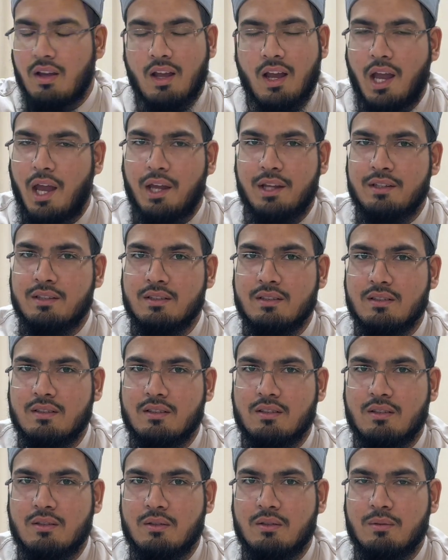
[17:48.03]
And
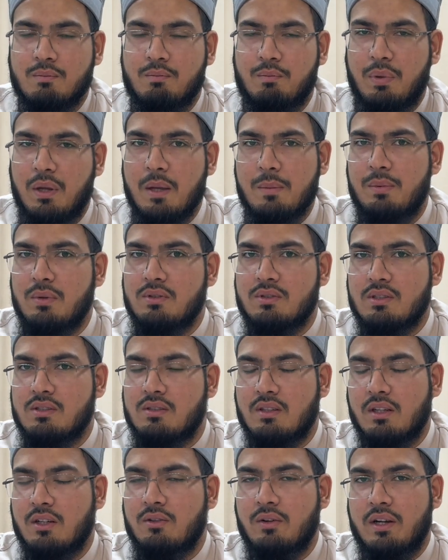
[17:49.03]
people just
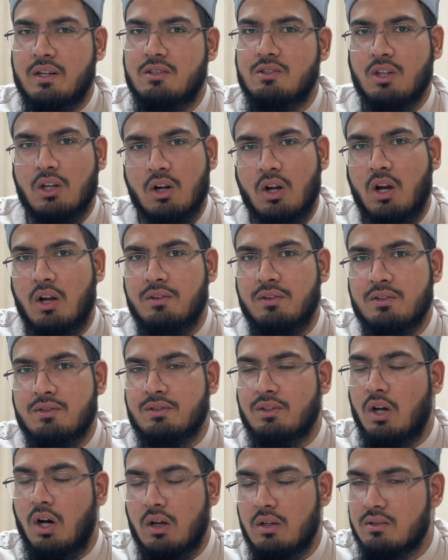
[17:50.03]
didn't write sharah on this.
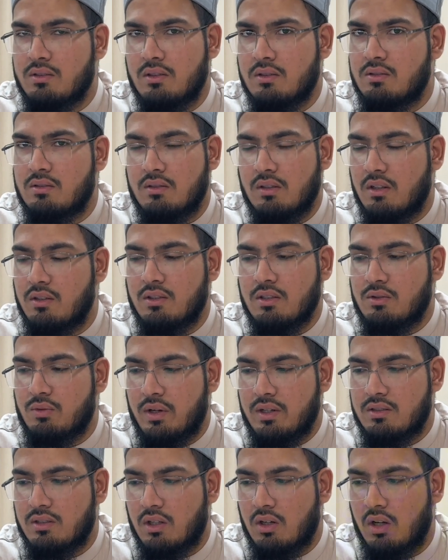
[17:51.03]
Scholars didn't just
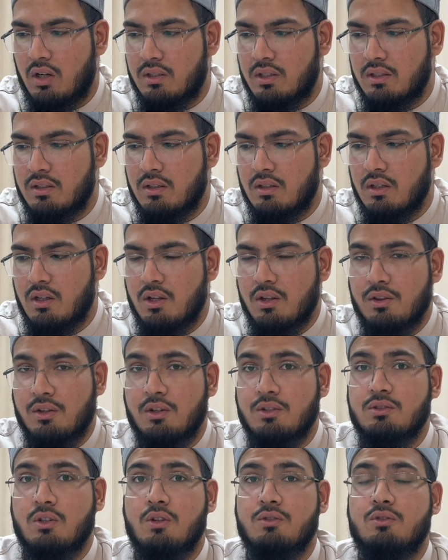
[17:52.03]
write sharah on it.
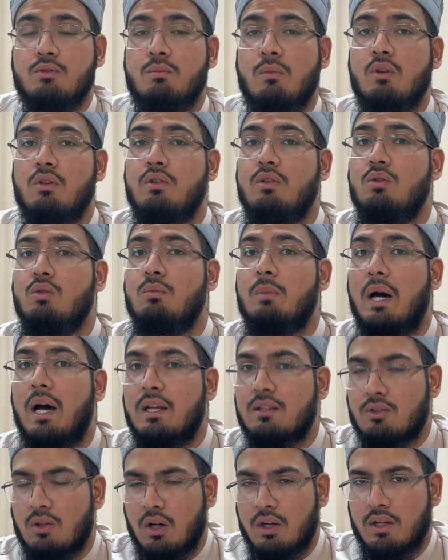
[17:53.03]
There's also
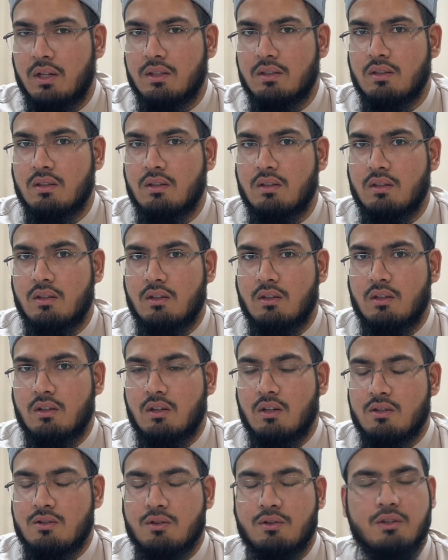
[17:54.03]
manzumat on it.
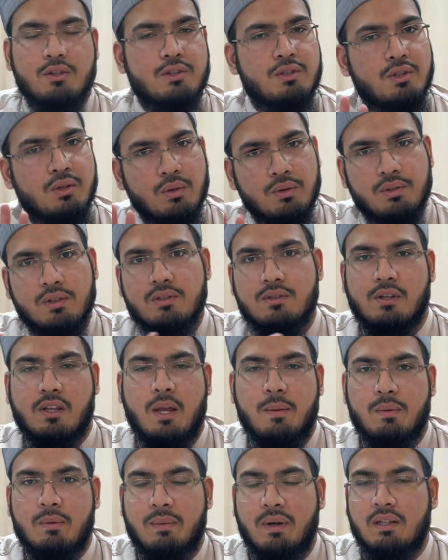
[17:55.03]
So there's two things to
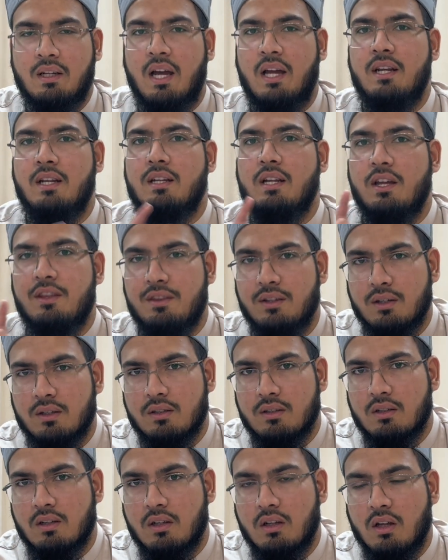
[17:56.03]
keep in mind:
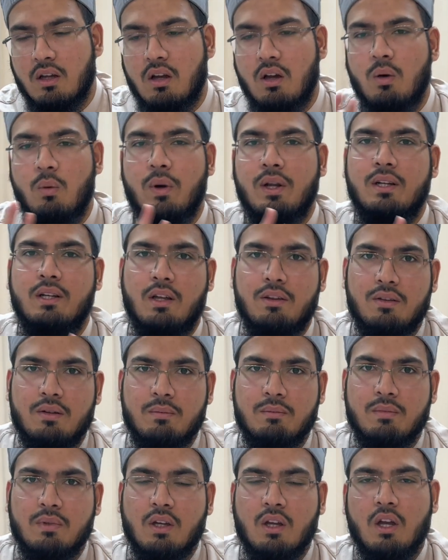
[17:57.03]
an-nathar wa an-nazm.
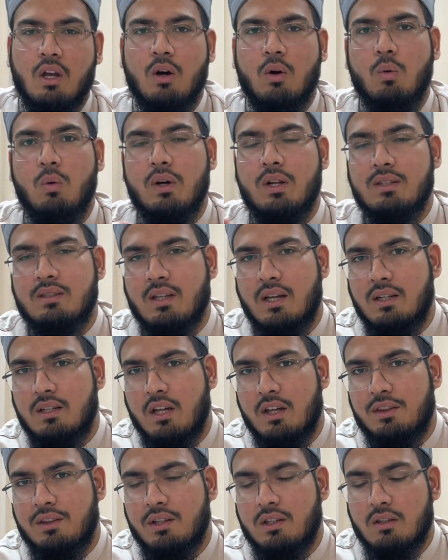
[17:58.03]
What is
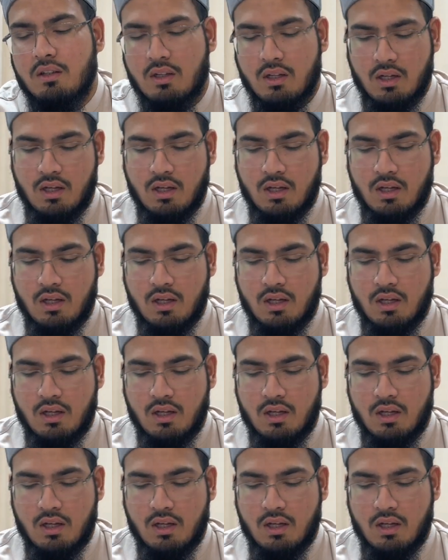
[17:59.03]
an-nathar?